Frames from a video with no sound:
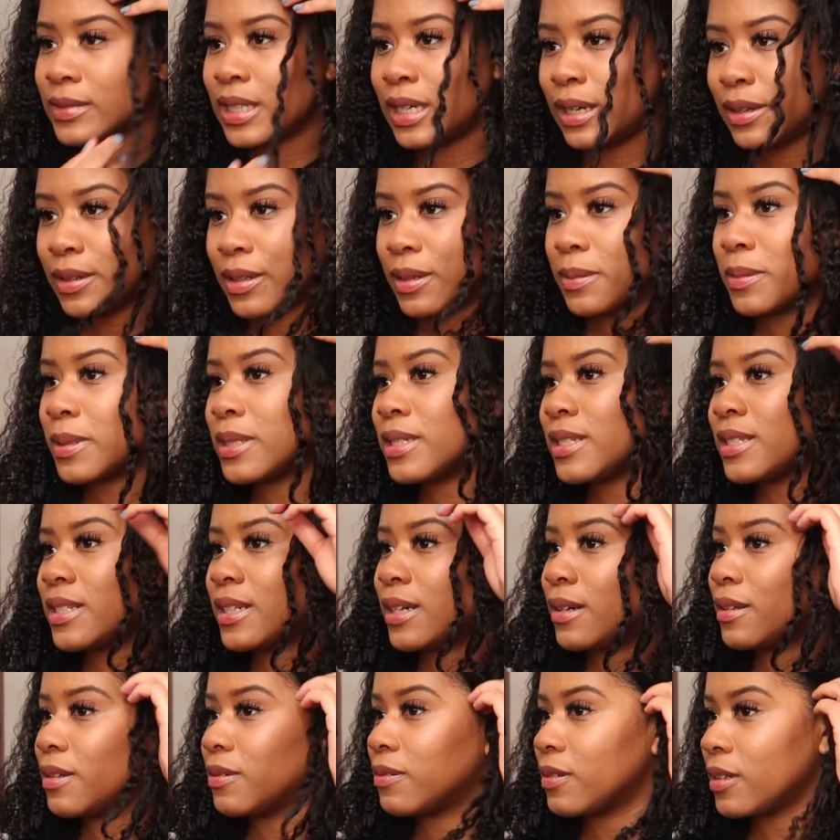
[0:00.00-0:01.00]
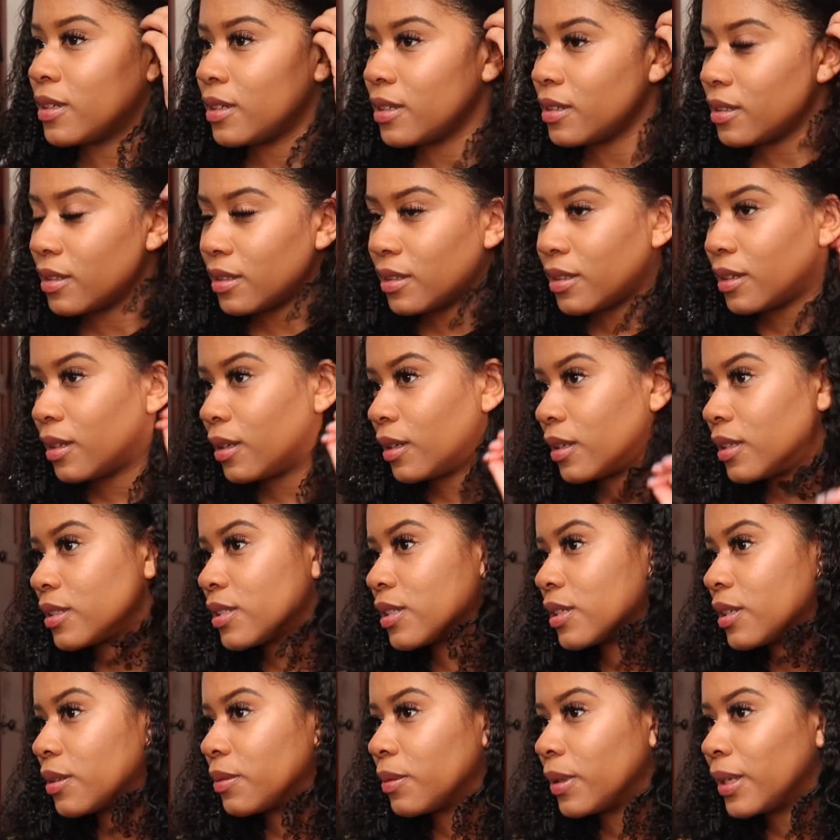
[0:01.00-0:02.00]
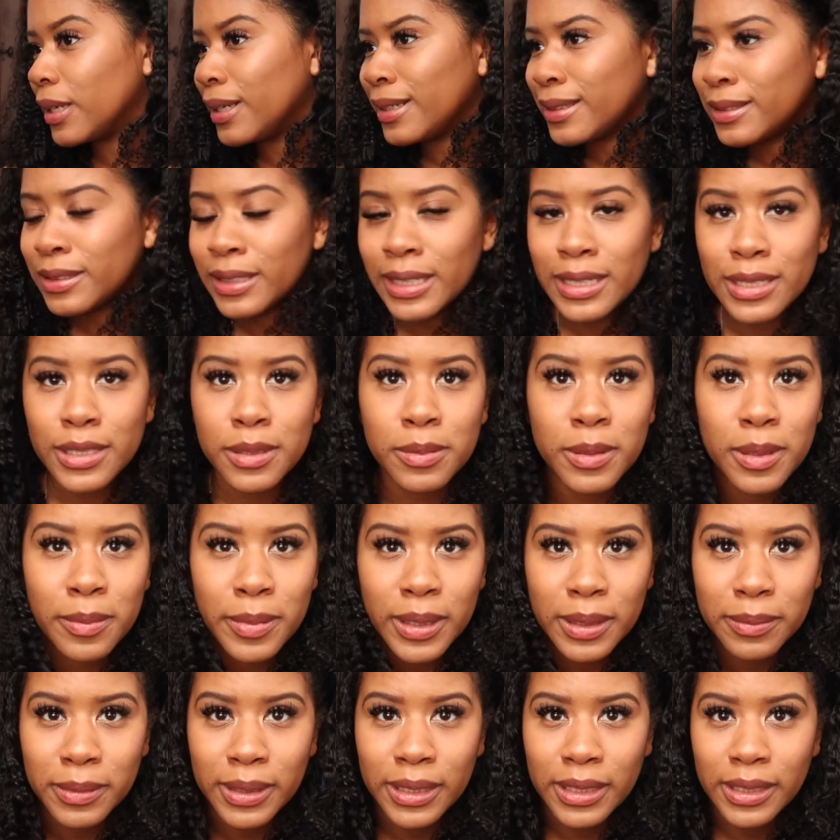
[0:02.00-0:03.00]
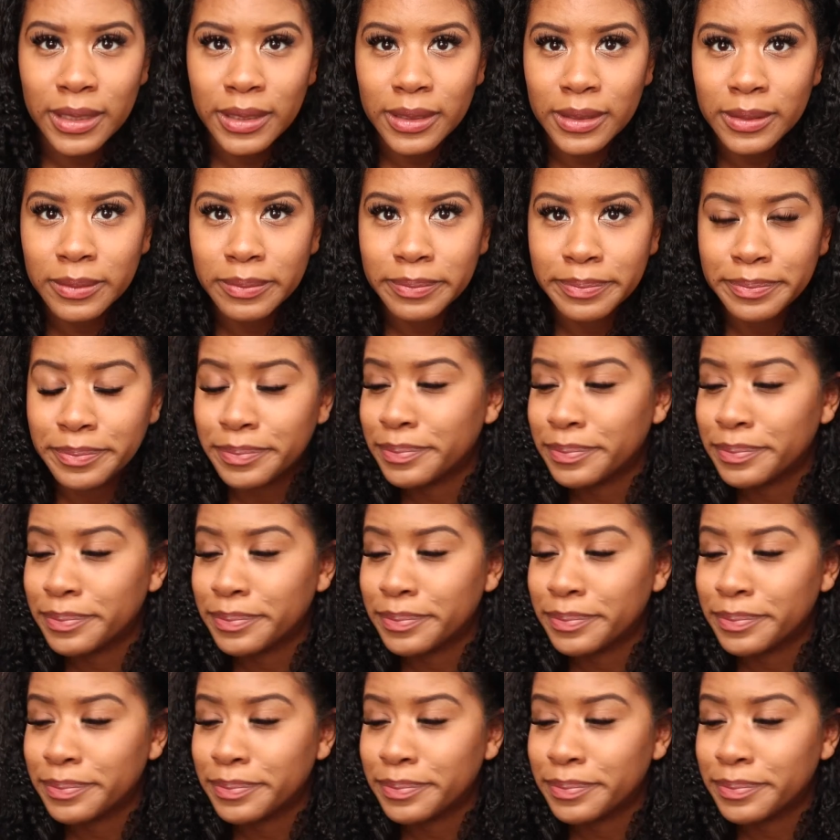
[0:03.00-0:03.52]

I don't know, I'm gonna style the front a certain way, or I can just put it by my ear,